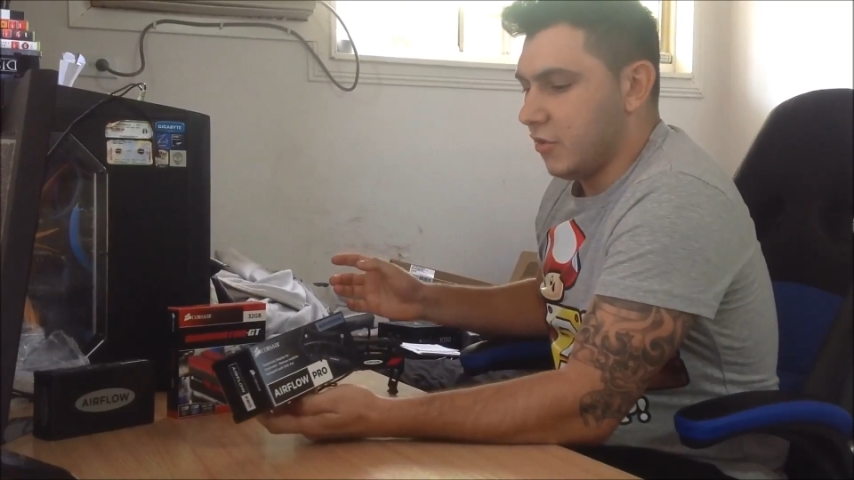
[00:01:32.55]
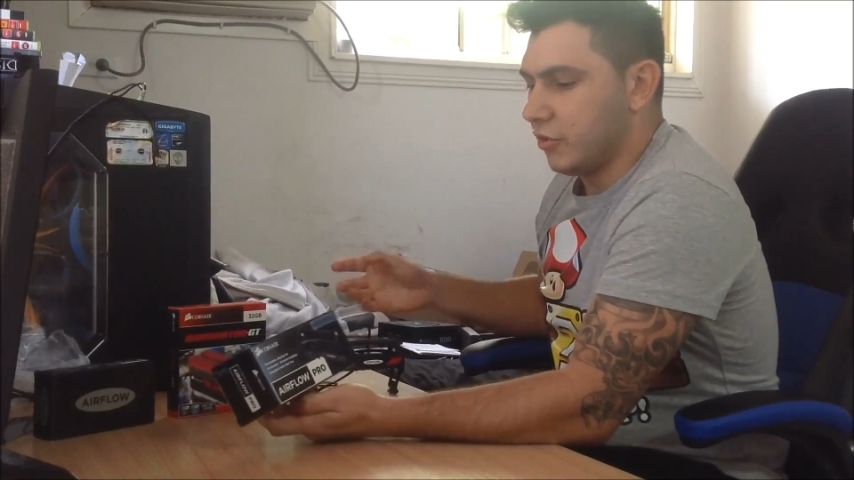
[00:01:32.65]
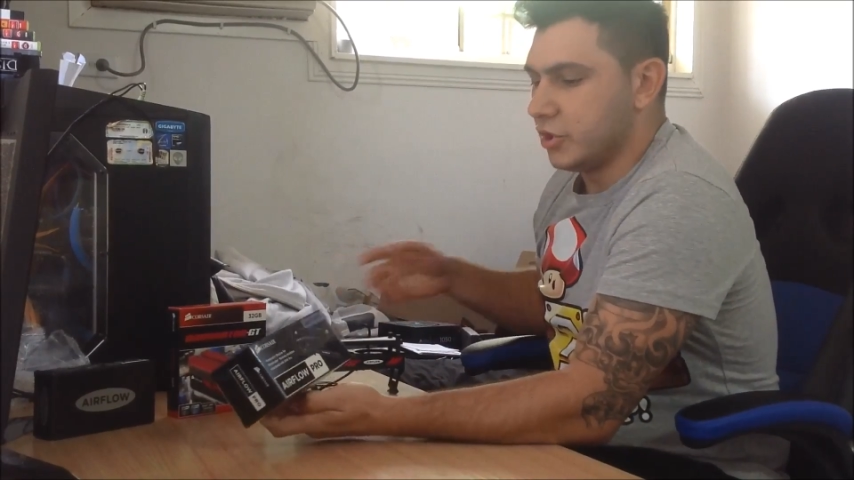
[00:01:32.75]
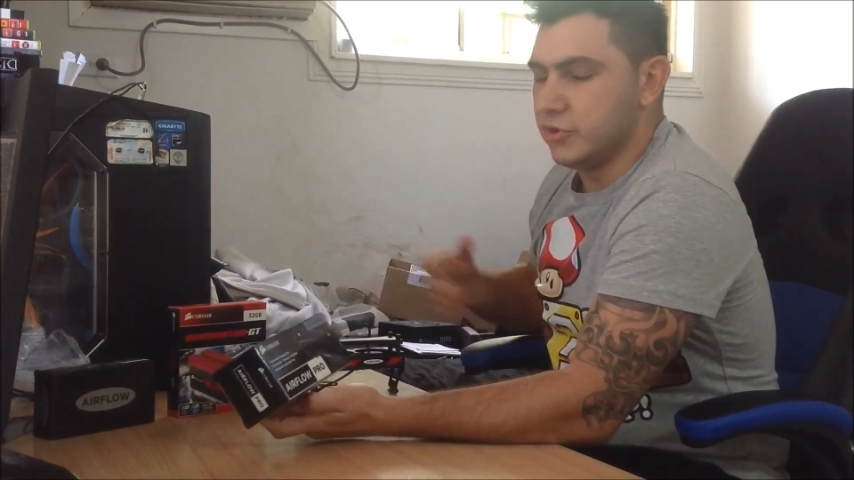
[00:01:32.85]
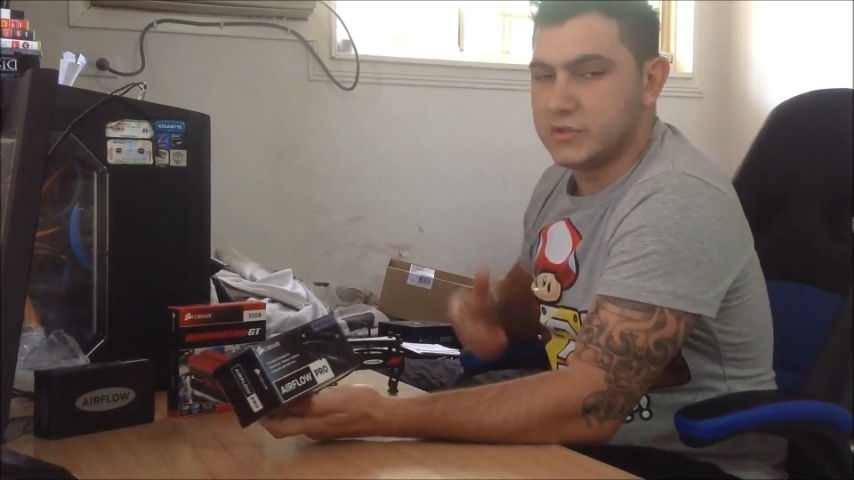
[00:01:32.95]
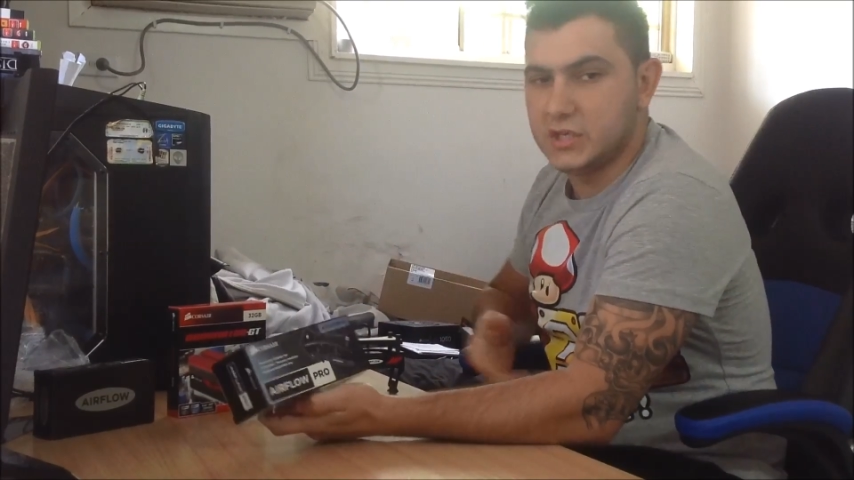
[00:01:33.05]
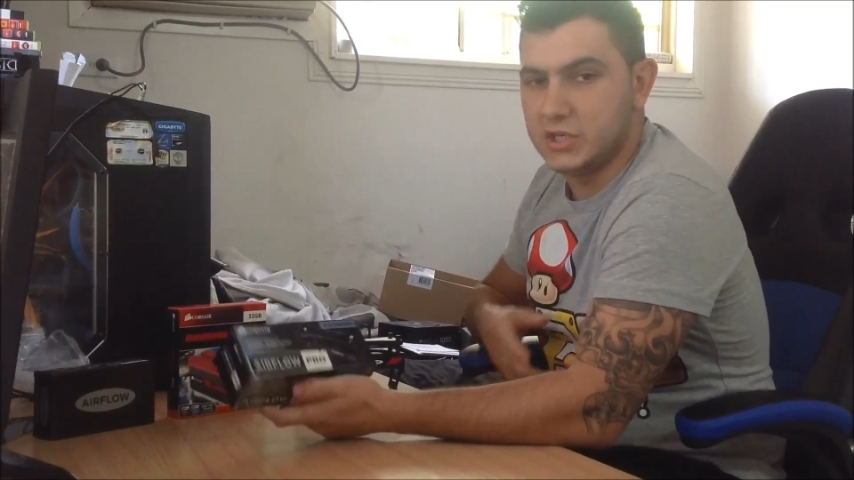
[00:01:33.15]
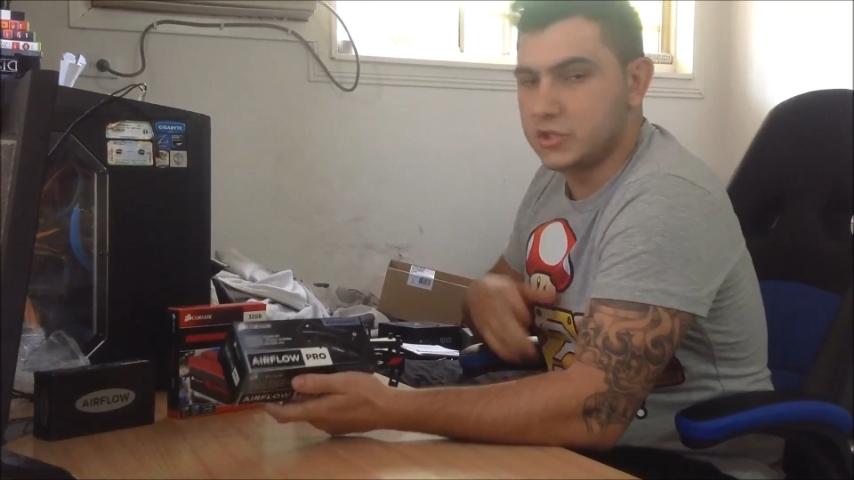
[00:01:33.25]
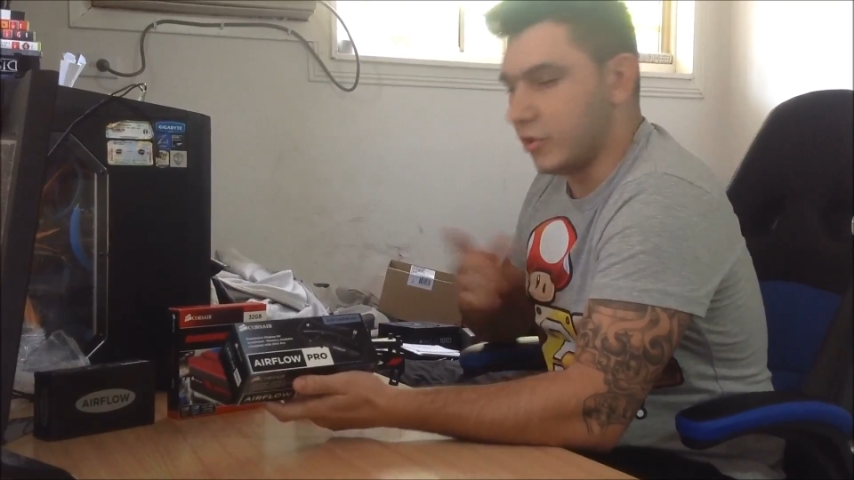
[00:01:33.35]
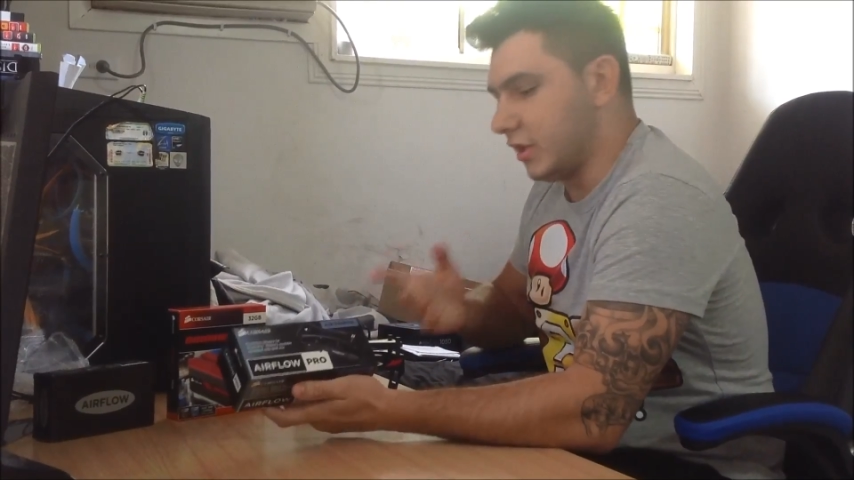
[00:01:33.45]
or the
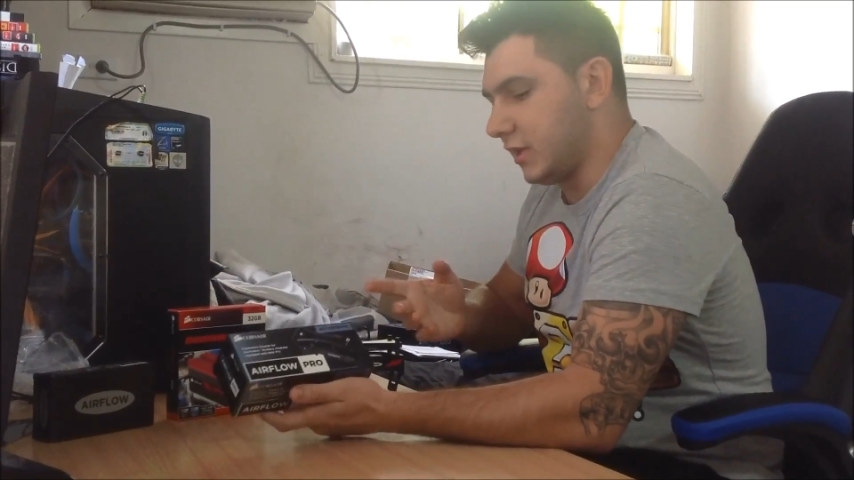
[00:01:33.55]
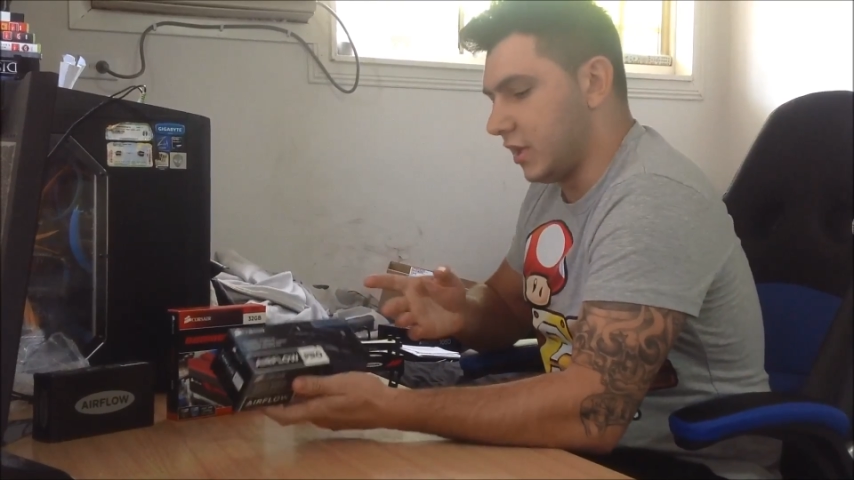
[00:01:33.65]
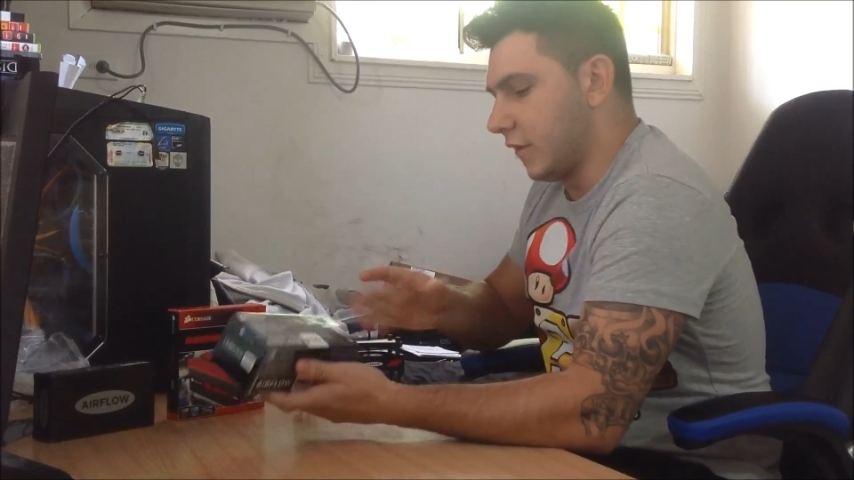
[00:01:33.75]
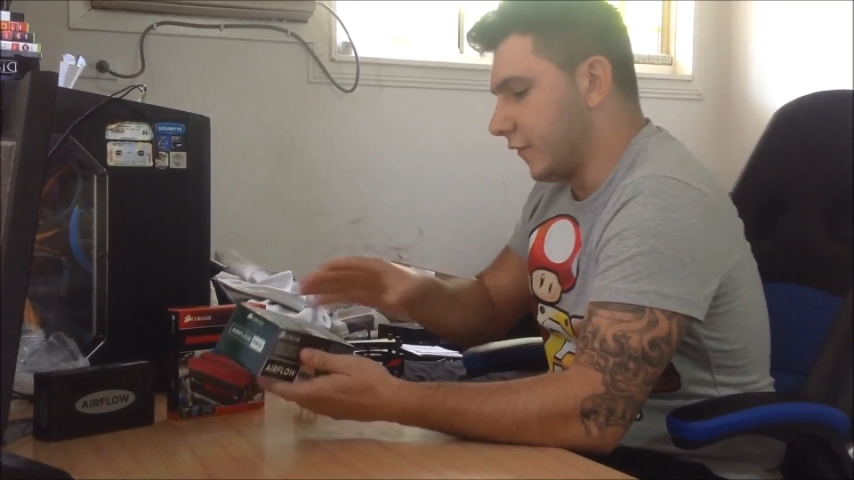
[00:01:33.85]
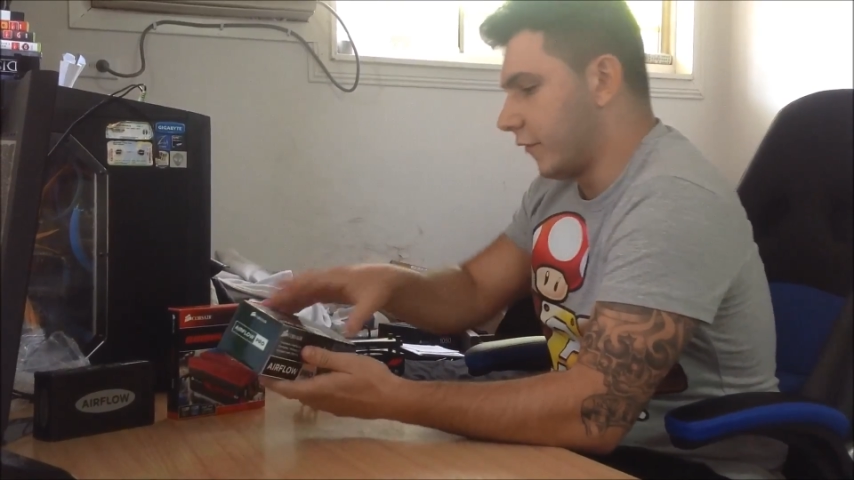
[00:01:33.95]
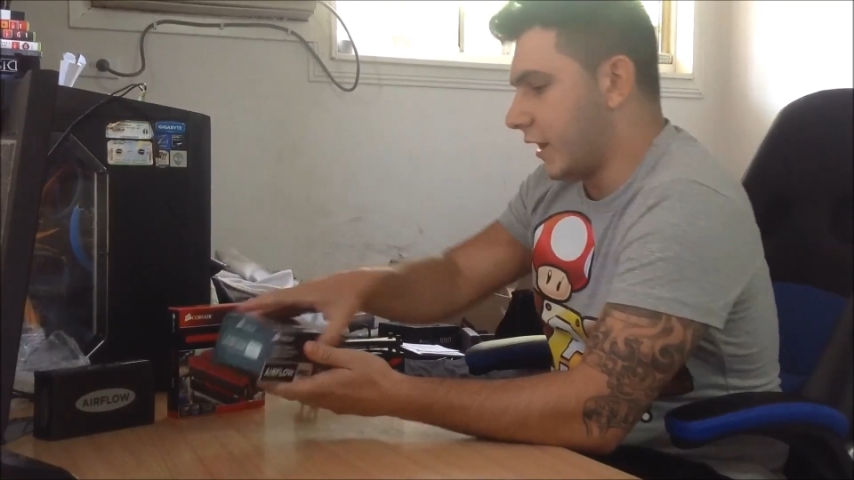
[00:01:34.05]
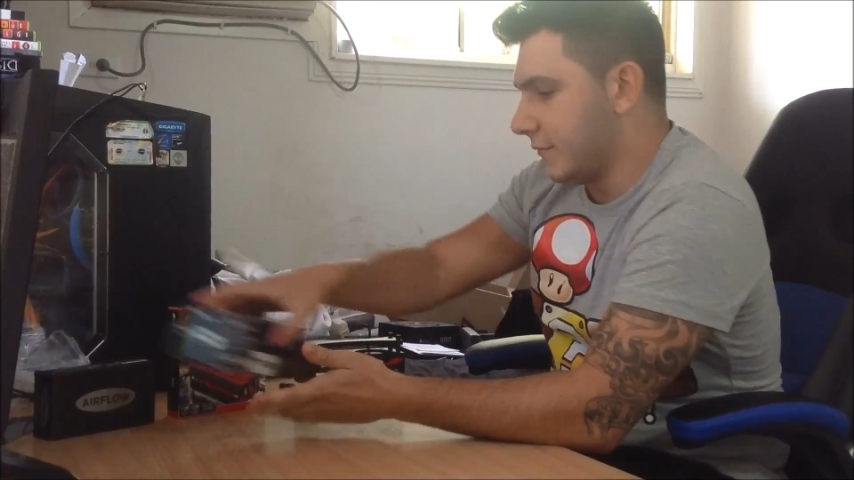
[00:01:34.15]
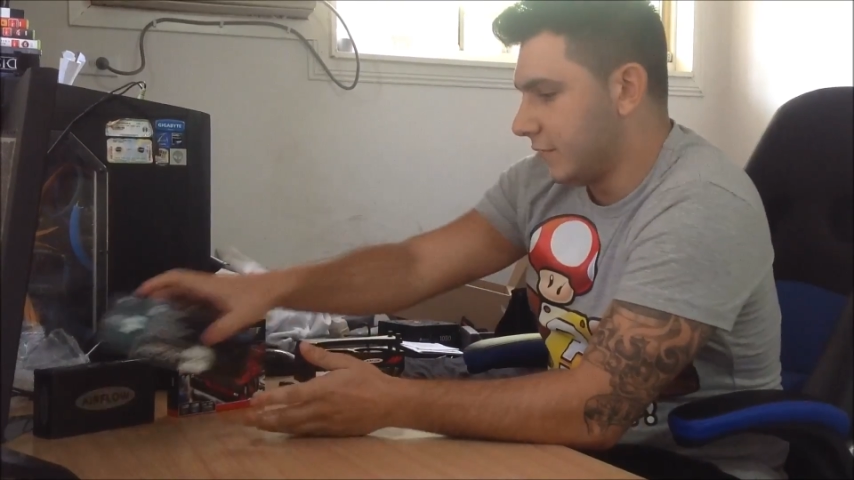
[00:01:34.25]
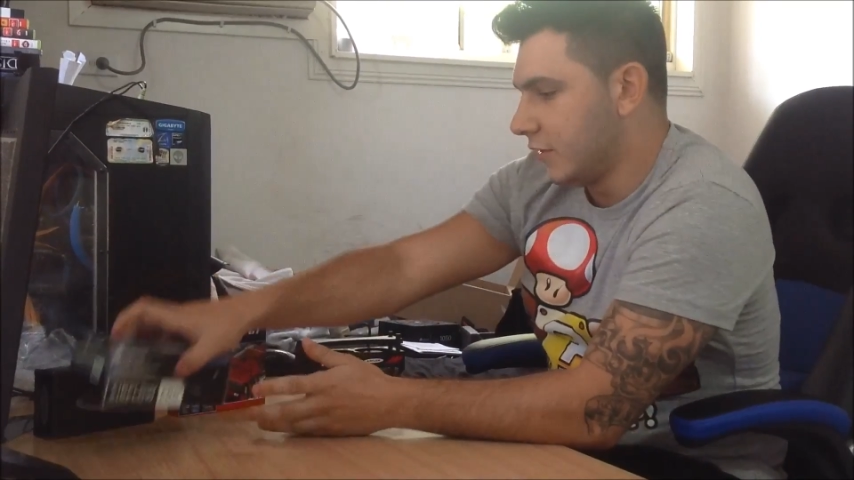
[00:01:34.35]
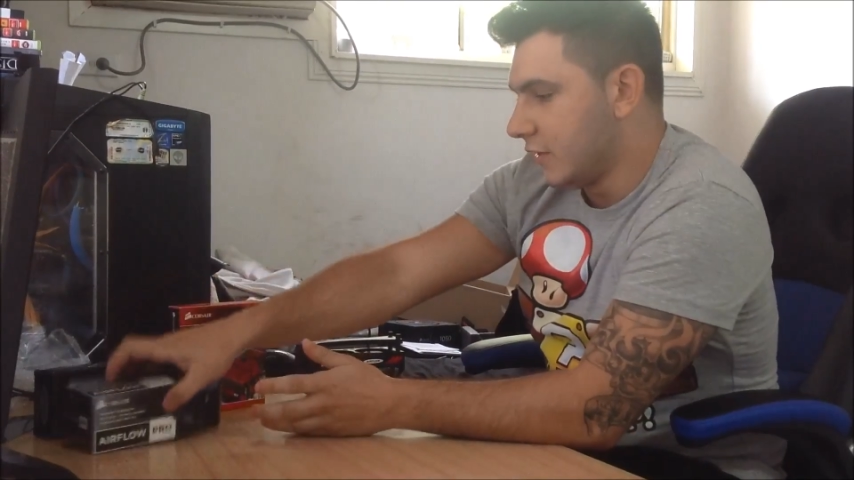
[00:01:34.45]
usage or anything of your RAM,